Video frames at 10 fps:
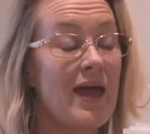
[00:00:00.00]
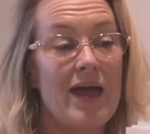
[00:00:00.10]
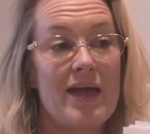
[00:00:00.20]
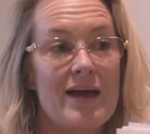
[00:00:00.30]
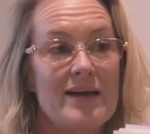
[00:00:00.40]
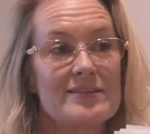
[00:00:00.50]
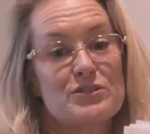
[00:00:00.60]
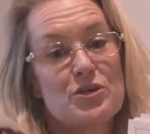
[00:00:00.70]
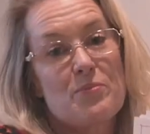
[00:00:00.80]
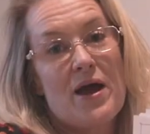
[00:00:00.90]
And
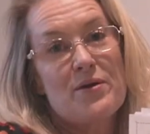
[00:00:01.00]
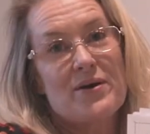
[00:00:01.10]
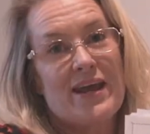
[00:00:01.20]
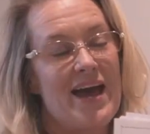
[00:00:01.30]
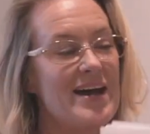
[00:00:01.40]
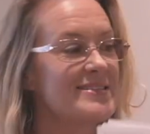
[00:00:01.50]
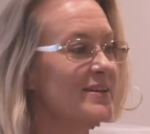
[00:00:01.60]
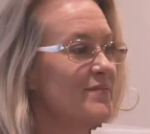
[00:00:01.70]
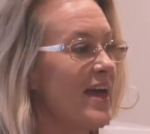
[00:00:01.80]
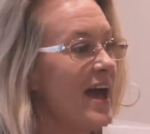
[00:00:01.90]
you might want to ask
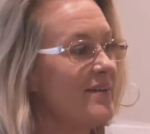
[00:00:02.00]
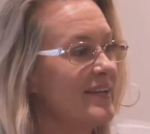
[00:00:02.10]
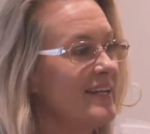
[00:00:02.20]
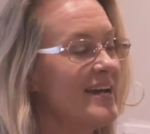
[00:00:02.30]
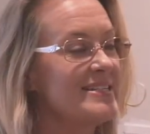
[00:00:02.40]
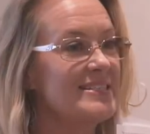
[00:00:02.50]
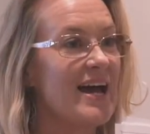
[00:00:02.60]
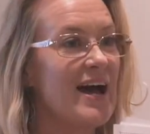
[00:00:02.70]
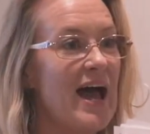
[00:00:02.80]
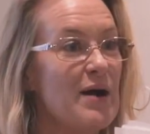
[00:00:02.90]
if they have any
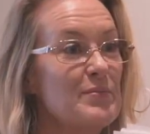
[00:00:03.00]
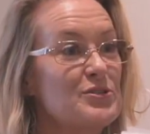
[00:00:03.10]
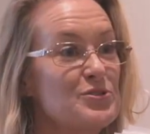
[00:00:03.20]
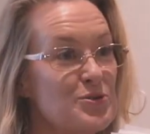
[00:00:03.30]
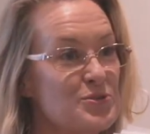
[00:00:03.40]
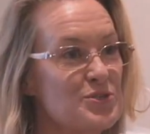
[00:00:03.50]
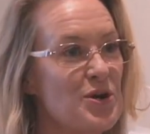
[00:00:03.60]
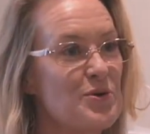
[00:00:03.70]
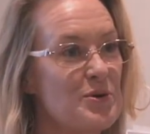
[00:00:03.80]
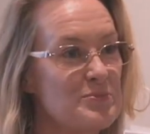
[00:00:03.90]
idea how much those
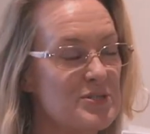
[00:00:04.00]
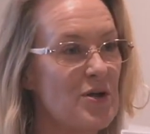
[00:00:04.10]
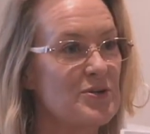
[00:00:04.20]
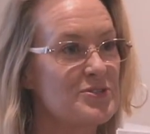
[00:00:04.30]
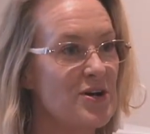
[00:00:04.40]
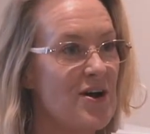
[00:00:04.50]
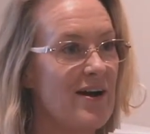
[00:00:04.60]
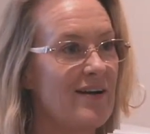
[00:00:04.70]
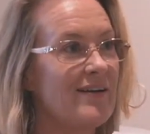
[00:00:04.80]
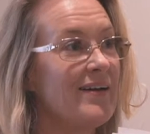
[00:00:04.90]
startup dollars
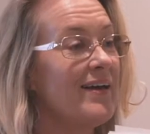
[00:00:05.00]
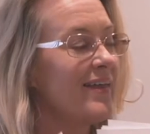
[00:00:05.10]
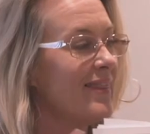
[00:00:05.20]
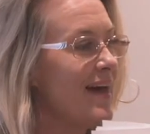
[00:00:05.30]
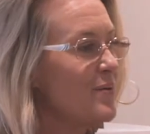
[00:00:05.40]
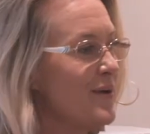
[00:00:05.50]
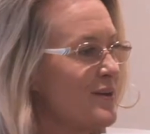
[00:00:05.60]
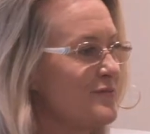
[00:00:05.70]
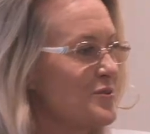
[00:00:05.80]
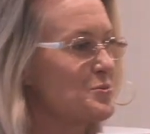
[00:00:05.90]
are. That way,
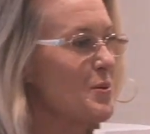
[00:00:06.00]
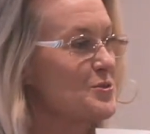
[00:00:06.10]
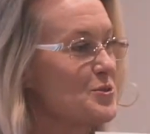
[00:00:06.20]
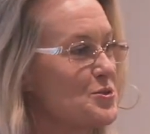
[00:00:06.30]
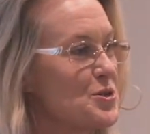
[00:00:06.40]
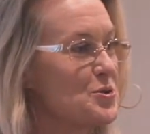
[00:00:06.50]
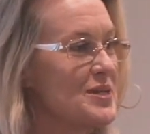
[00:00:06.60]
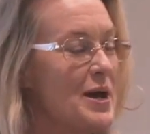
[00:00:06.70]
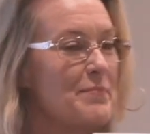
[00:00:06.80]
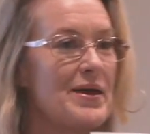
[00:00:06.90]
if your sponsor shows
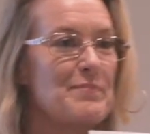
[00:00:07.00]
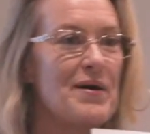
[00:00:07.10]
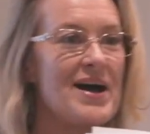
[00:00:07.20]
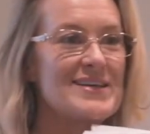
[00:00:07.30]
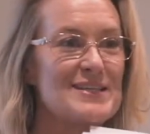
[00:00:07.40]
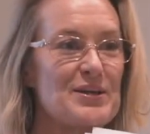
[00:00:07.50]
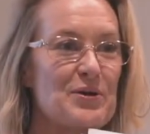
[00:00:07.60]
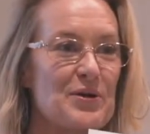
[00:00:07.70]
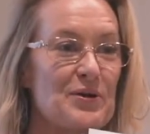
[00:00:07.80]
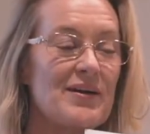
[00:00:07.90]
up and buys at
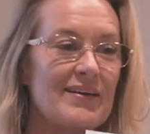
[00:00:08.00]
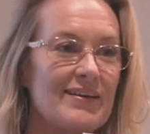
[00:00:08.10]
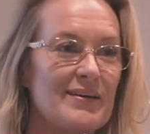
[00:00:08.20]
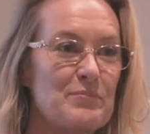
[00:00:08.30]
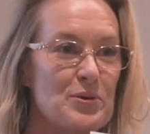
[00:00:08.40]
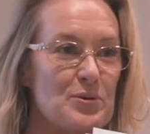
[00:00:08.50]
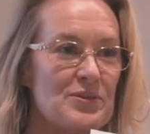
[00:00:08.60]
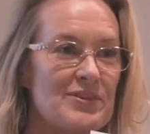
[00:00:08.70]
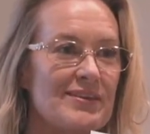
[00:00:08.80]
your booth,